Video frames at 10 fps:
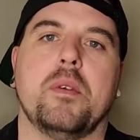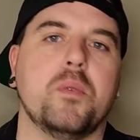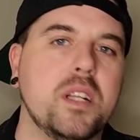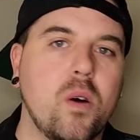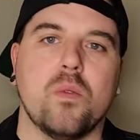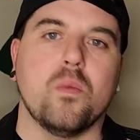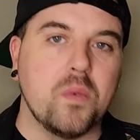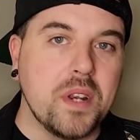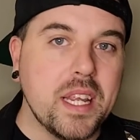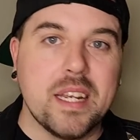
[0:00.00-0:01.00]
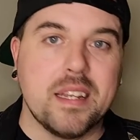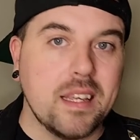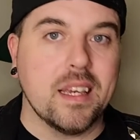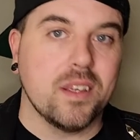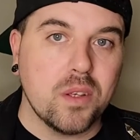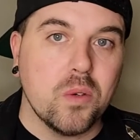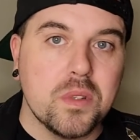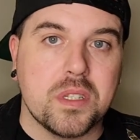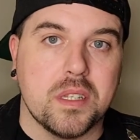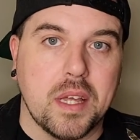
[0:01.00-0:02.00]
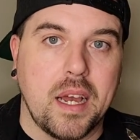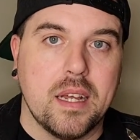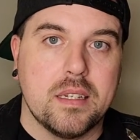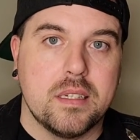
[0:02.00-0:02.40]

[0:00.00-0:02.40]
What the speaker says: we don't need to get used to that.